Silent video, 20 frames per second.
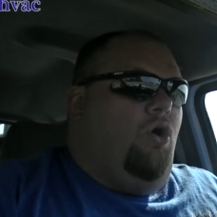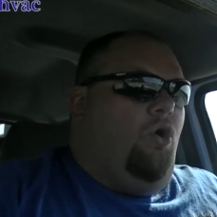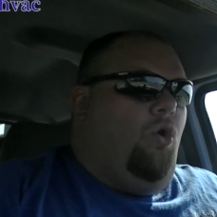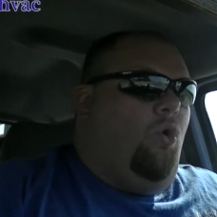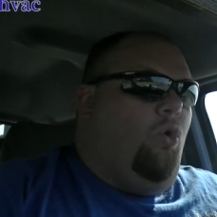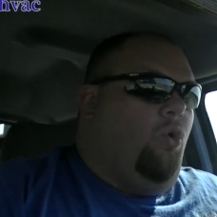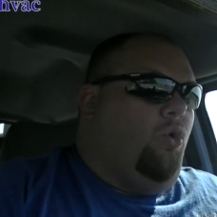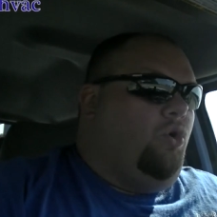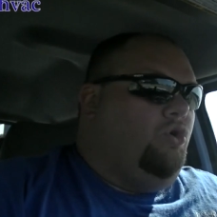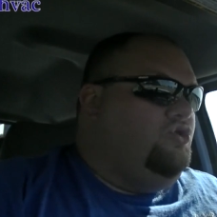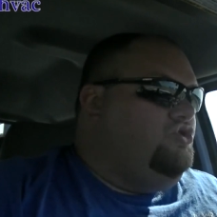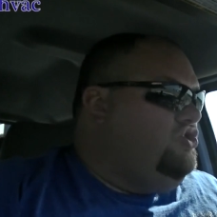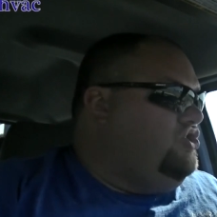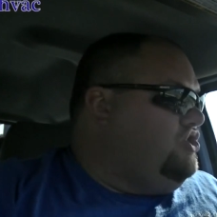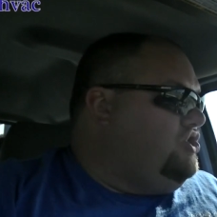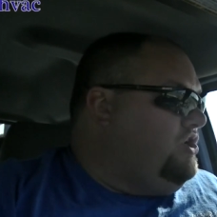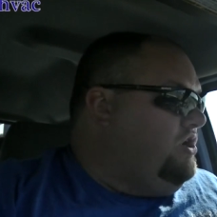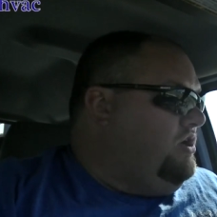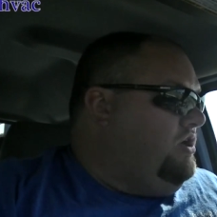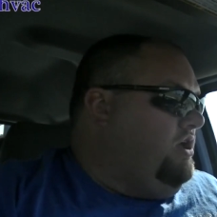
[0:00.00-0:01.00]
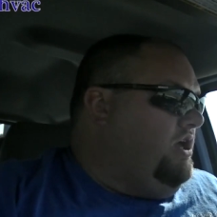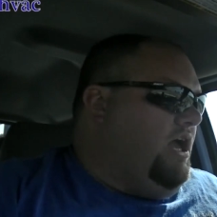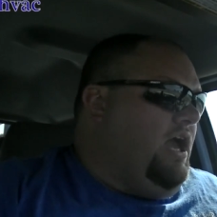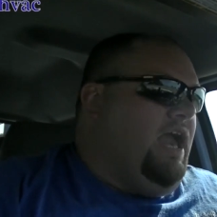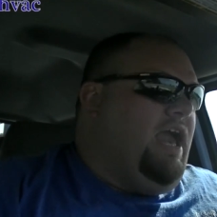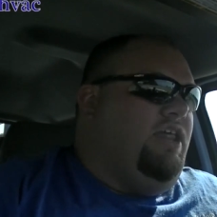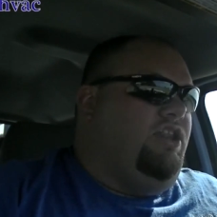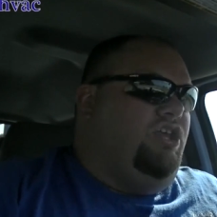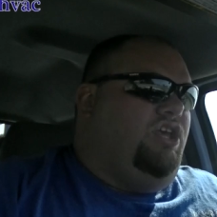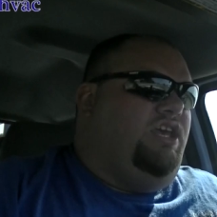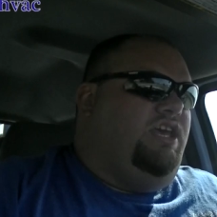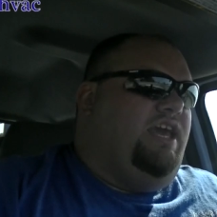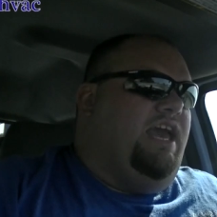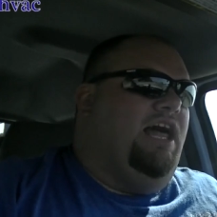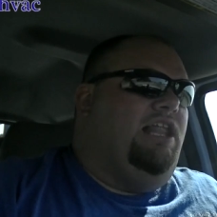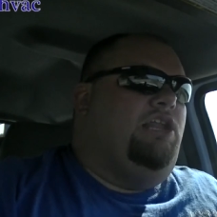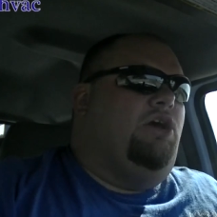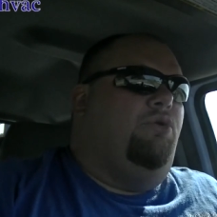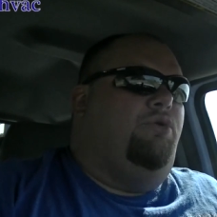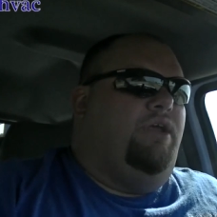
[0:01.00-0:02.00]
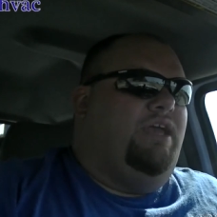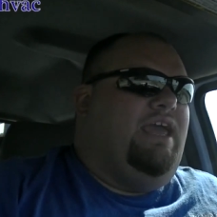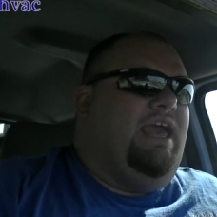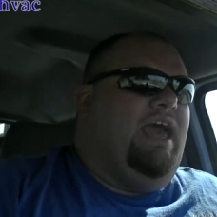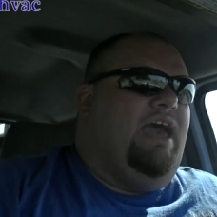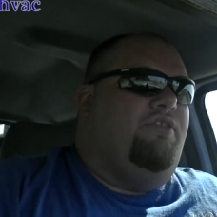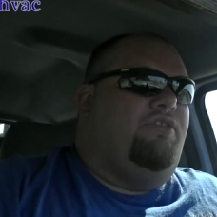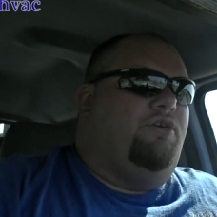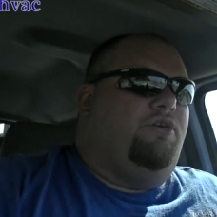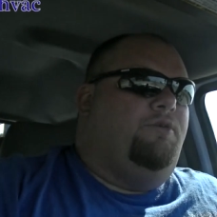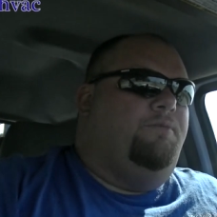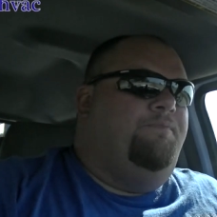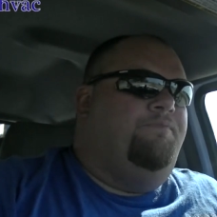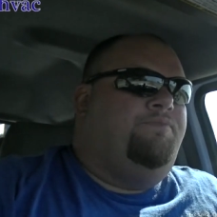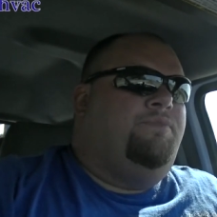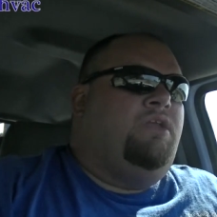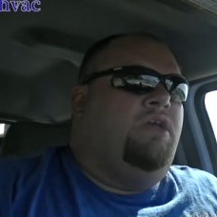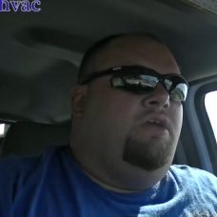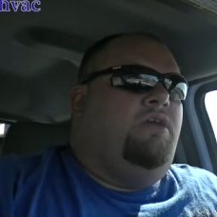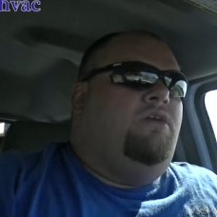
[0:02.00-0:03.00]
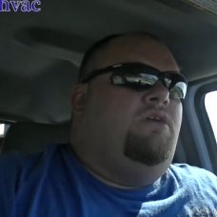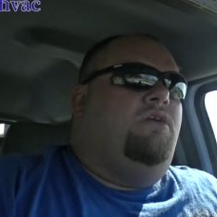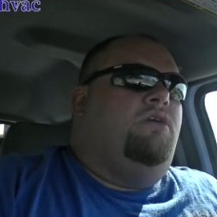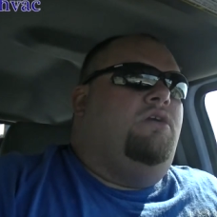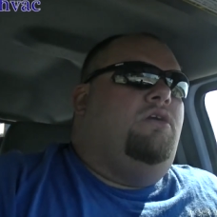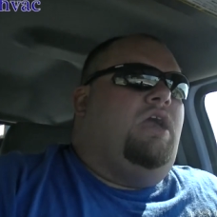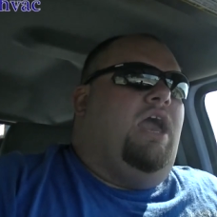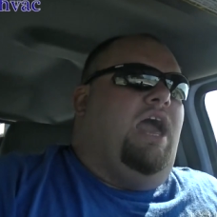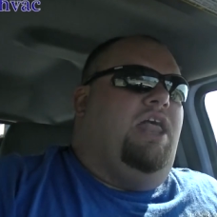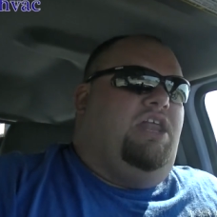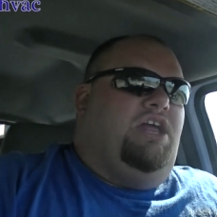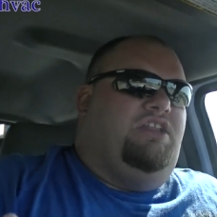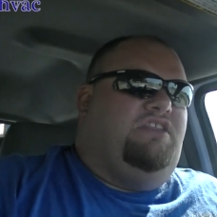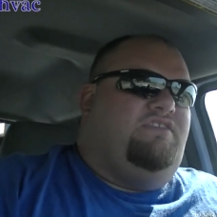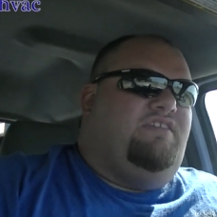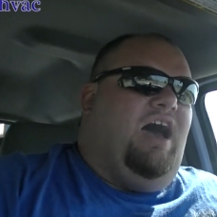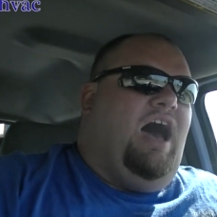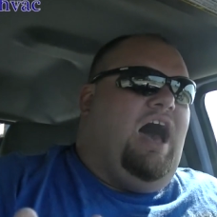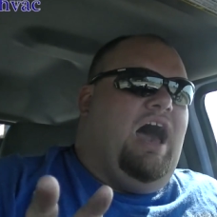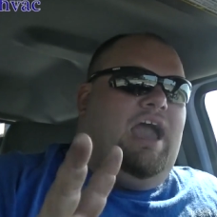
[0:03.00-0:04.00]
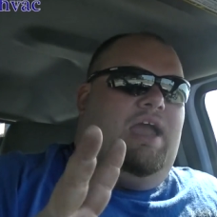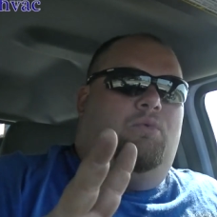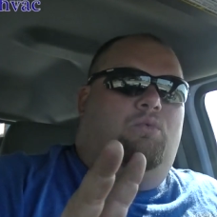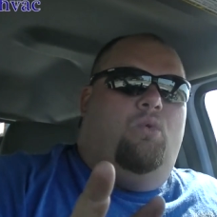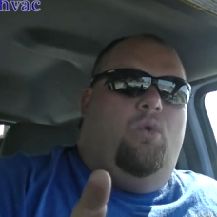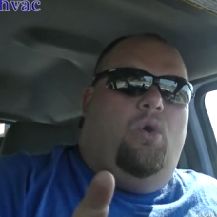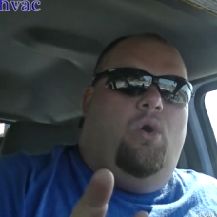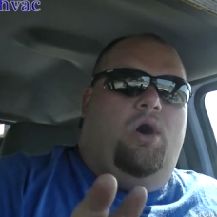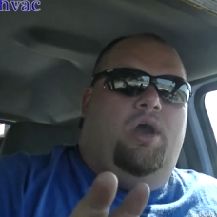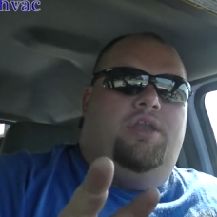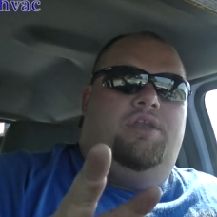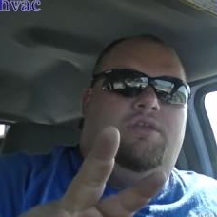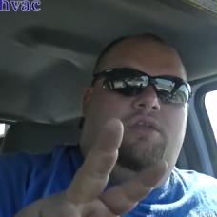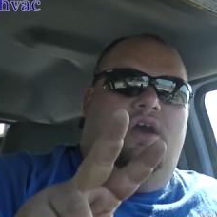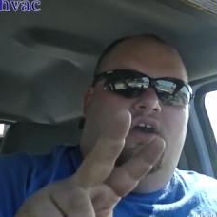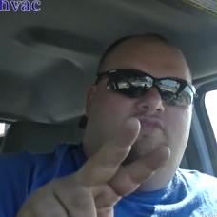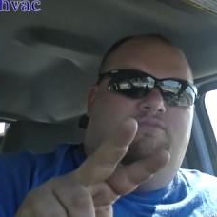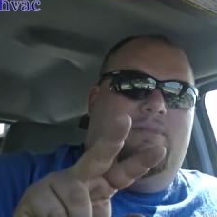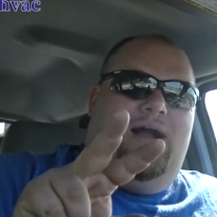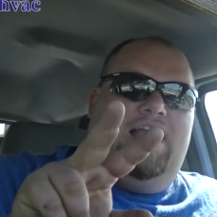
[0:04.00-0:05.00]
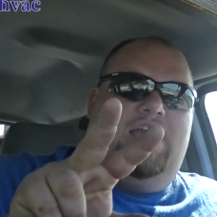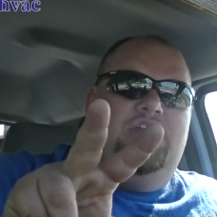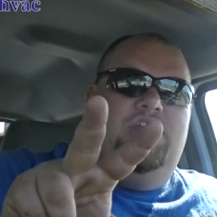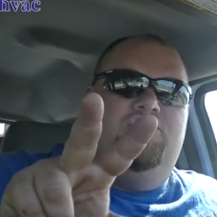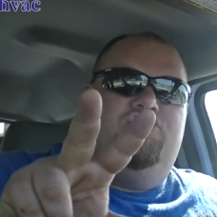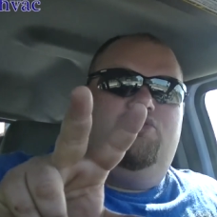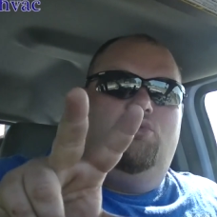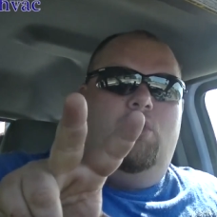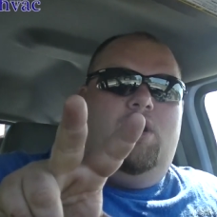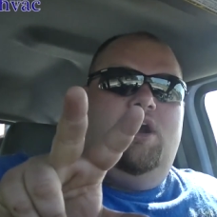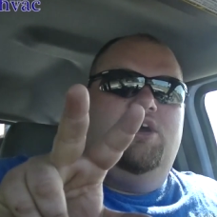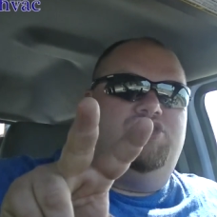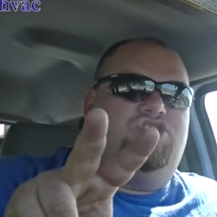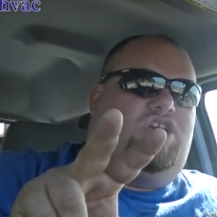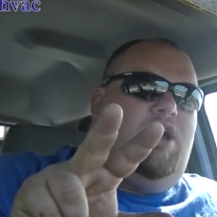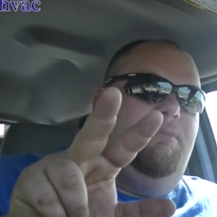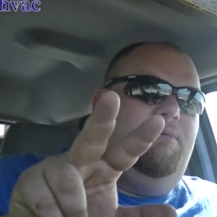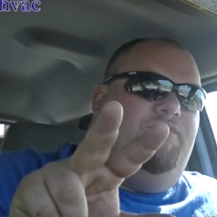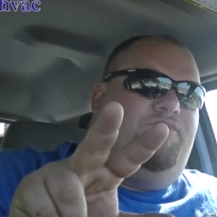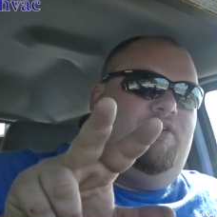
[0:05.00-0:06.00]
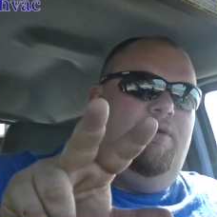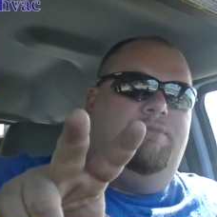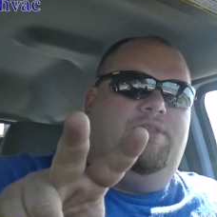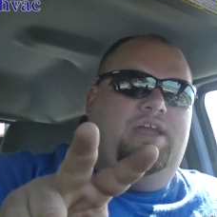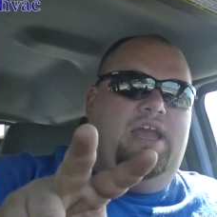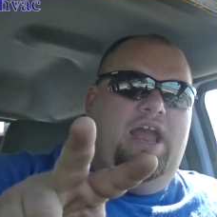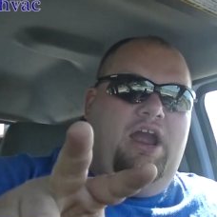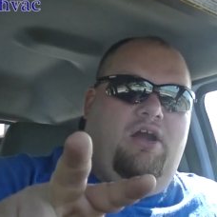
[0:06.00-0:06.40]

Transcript: orange, and yellow together and then tie one of my condenser wires coming from the